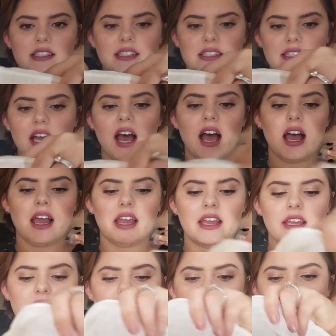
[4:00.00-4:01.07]

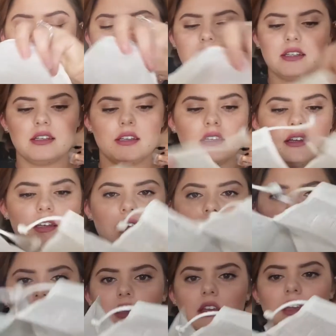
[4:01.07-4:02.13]
size.
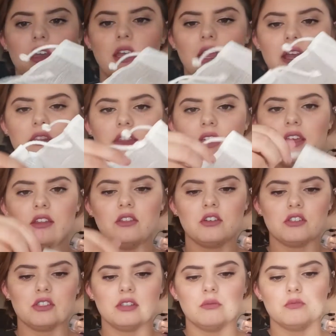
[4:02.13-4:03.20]
And then
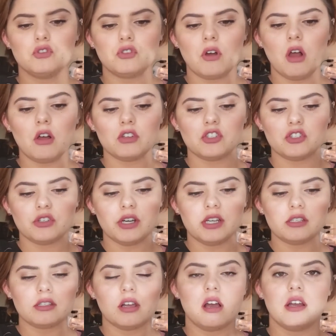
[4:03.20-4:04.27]
there's some
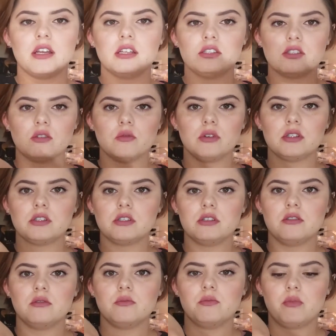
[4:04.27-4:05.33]
drawstrings on it. So once
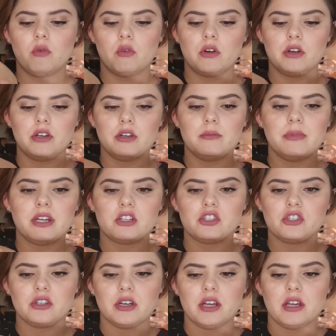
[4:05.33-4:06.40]
you pour your
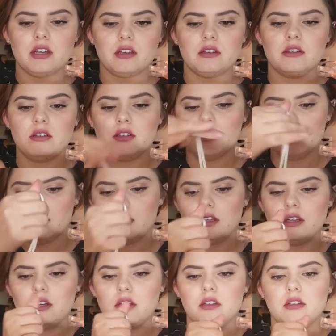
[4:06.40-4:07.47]
mixture in,
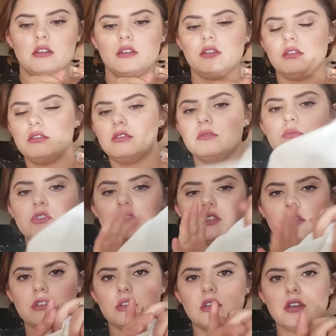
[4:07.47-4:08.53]
I'm
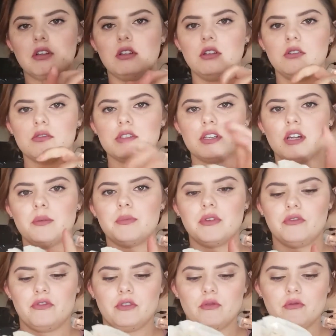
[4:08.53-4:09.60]
sure you could close it up
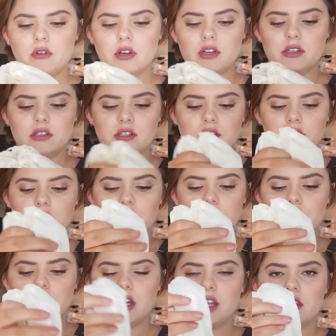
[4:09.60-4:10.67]
if you wanted
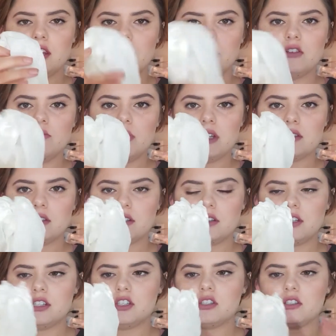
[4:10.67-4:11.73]
to. And then you
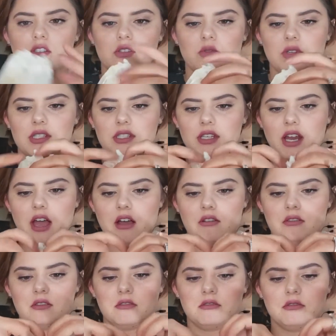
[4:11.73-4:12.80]
basically just squeeze it
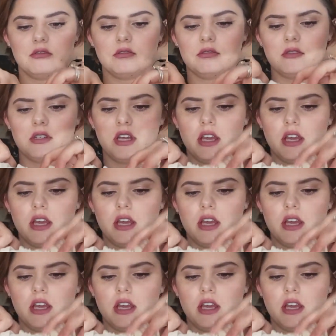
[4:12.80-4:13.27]
out. Ooh.